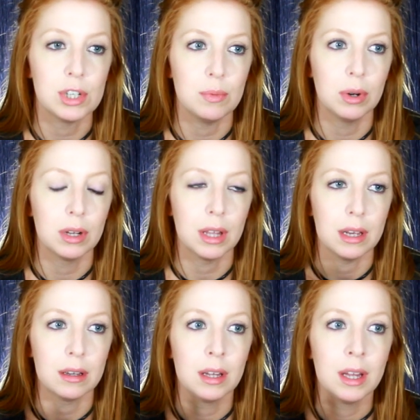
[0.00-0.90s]

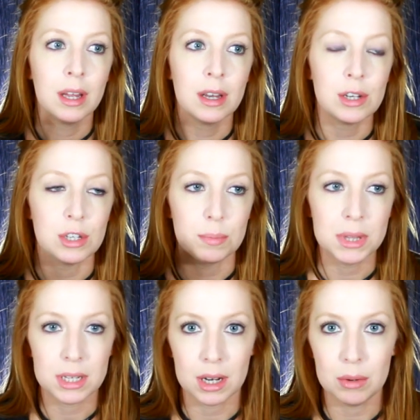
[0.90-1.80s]
She
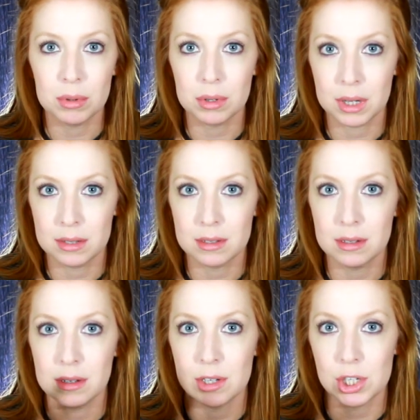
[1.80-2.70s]
spent the night with her
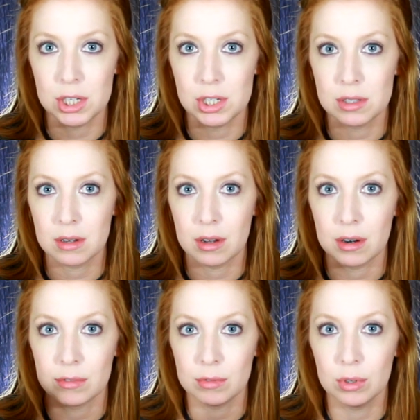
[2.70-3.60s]
cousin, and she had got
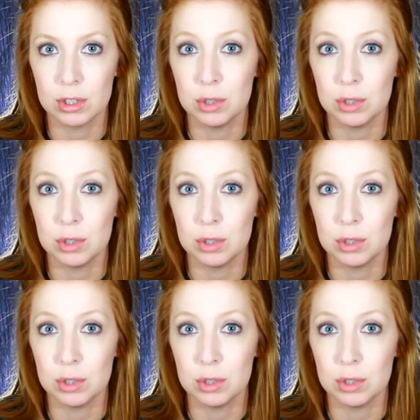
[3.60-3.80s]
off work.